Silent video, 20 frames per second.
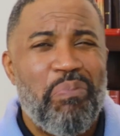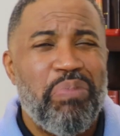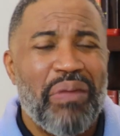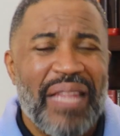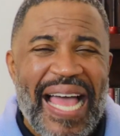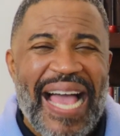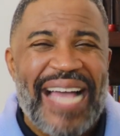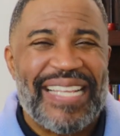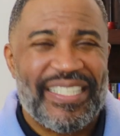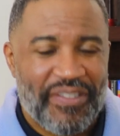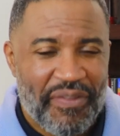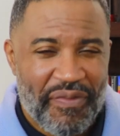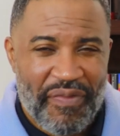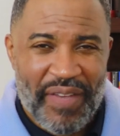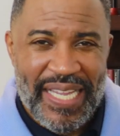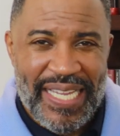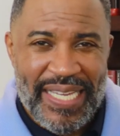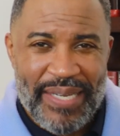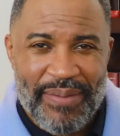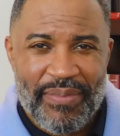
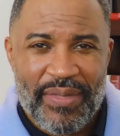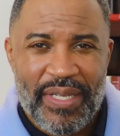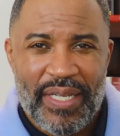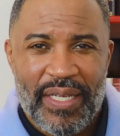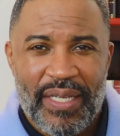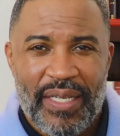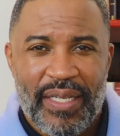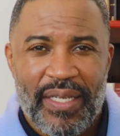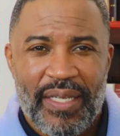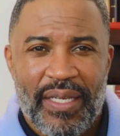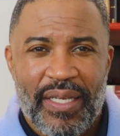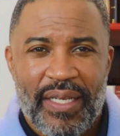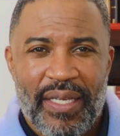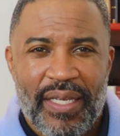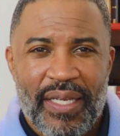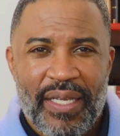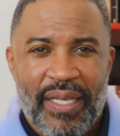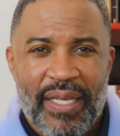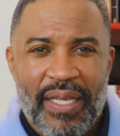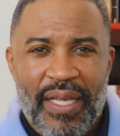blasphemed.
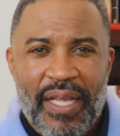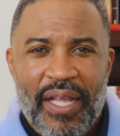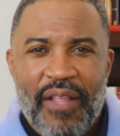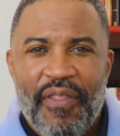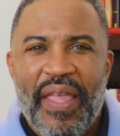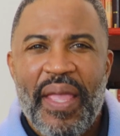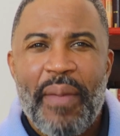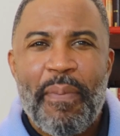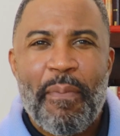They